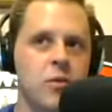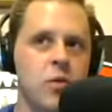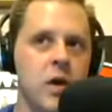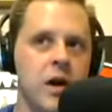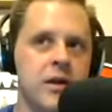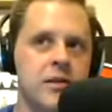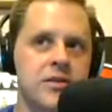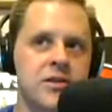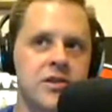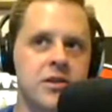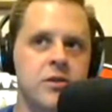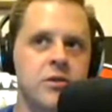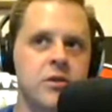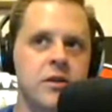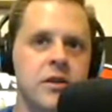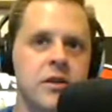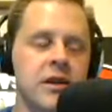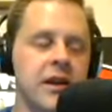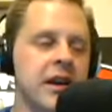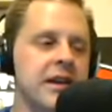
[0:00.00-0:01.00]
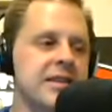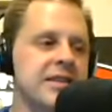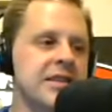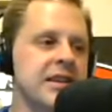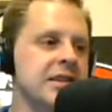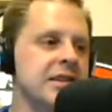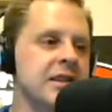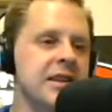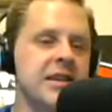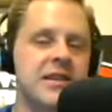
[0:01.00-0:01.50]
One, two? You got
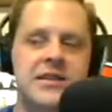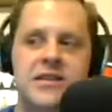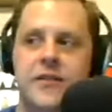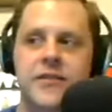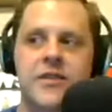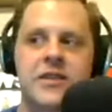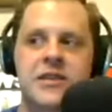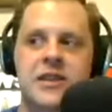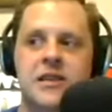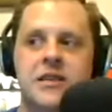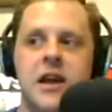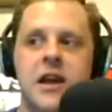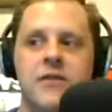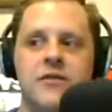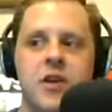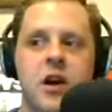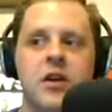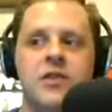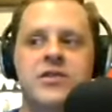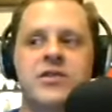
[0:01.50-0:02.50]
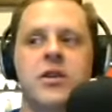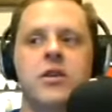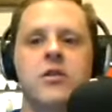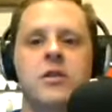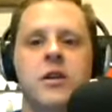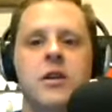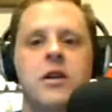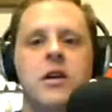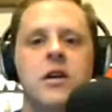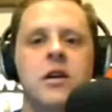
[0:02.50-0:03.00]
16, 17 left. Also,
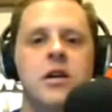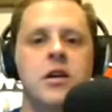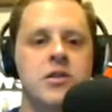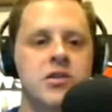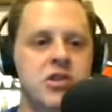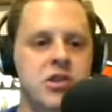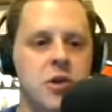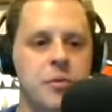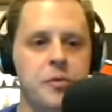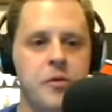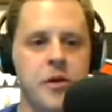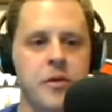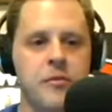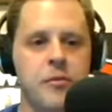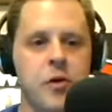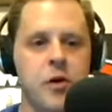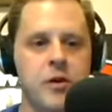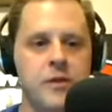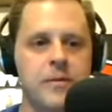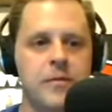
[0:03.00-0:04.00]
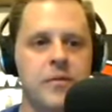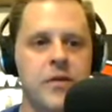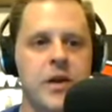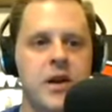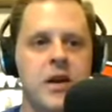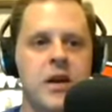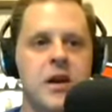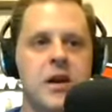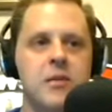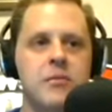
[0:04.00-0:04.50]
super important,
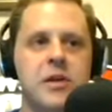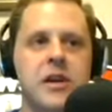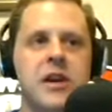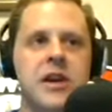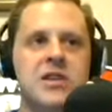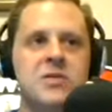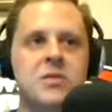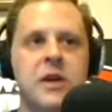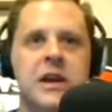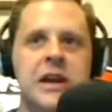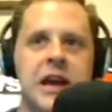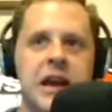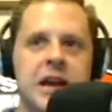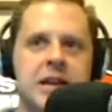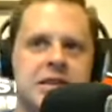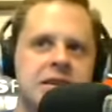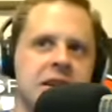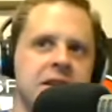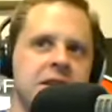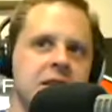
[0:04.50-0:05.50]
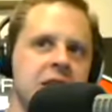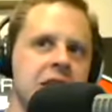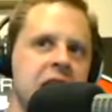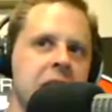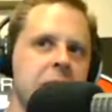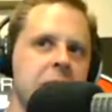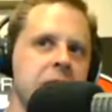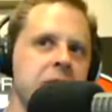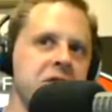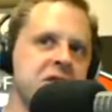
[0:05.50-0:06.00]
because we can't say the
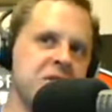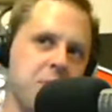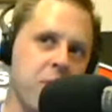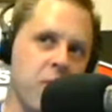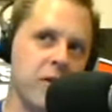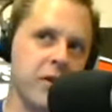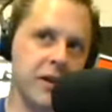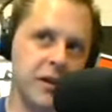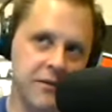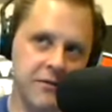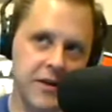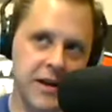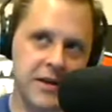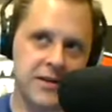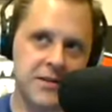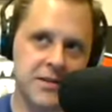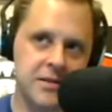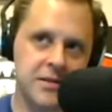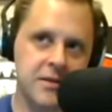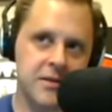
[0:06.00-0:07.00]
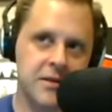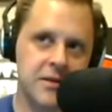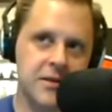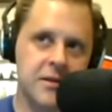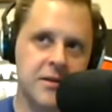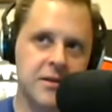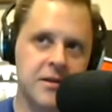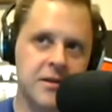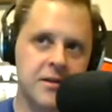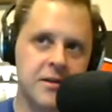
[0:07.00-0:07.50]
name of the sporting event.
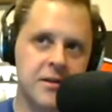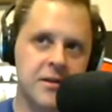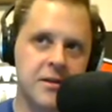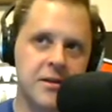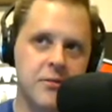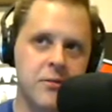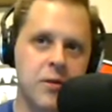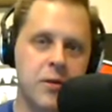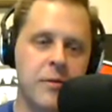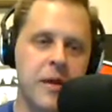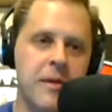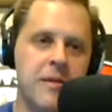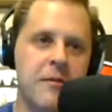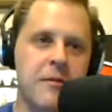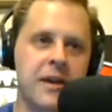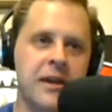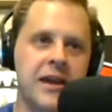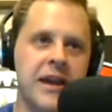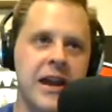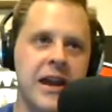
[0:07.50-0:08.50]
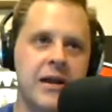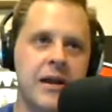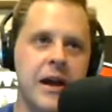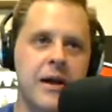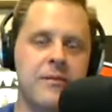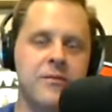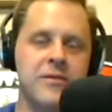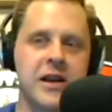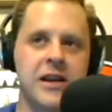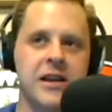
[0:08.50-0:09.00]
Well, maybe we can.
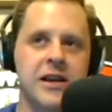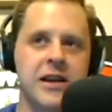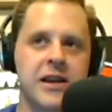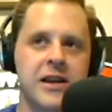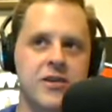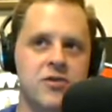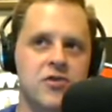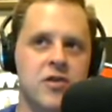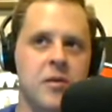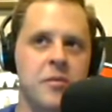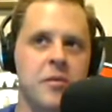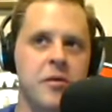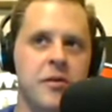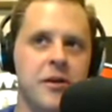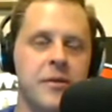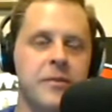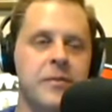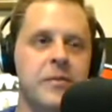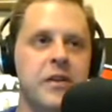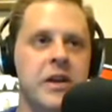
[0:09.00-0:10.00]
I'm not going to get in trouble, though.